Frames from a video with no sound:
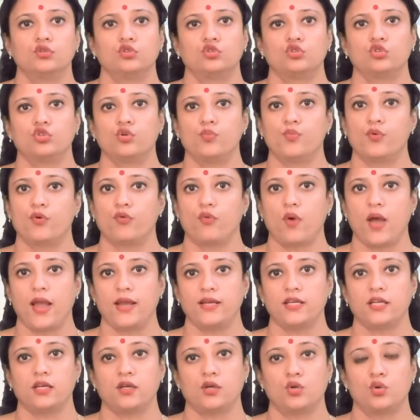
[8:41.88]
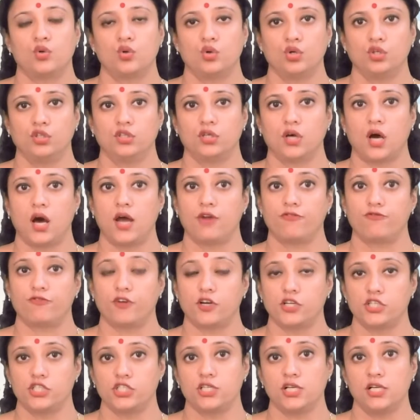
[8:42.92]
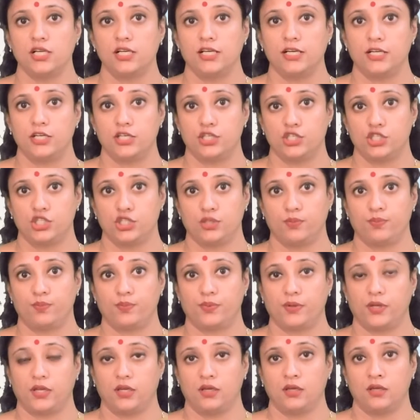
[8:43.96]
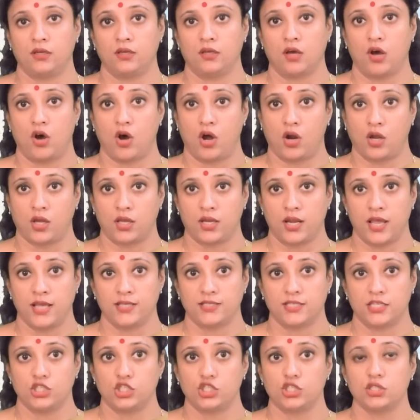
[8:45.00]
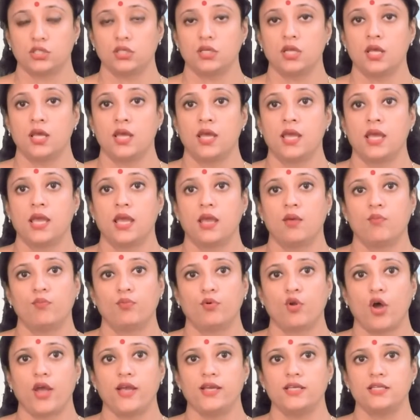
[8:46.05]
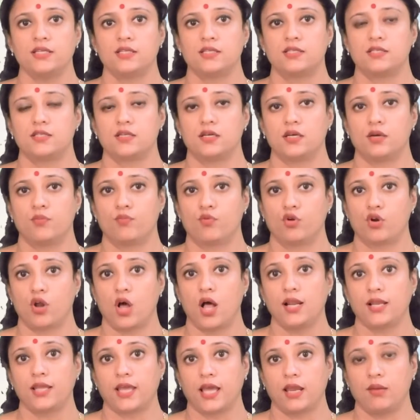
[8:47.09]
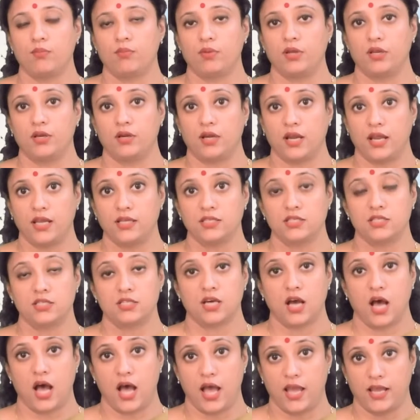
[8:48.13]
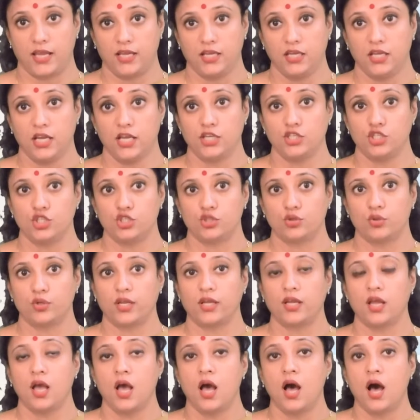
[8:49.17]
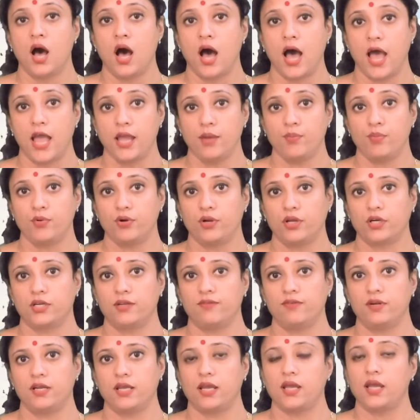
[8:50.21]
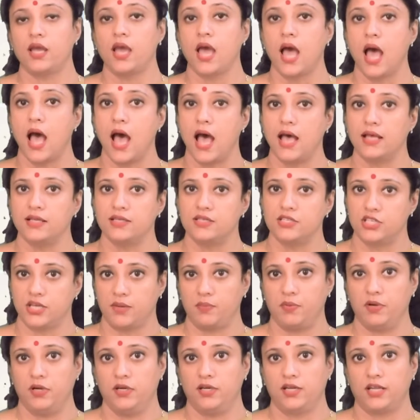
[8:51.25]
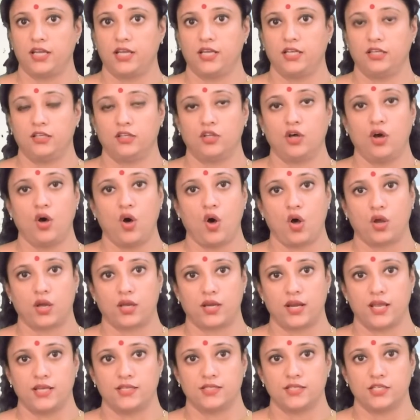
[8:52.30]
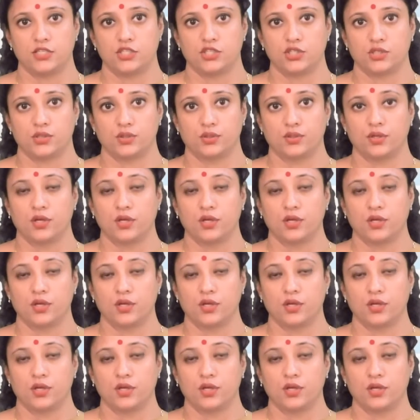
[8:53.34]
Through providing good or functional leadership in organization, employees' morale can be raised high, ensuring high productivity and stability in the organization.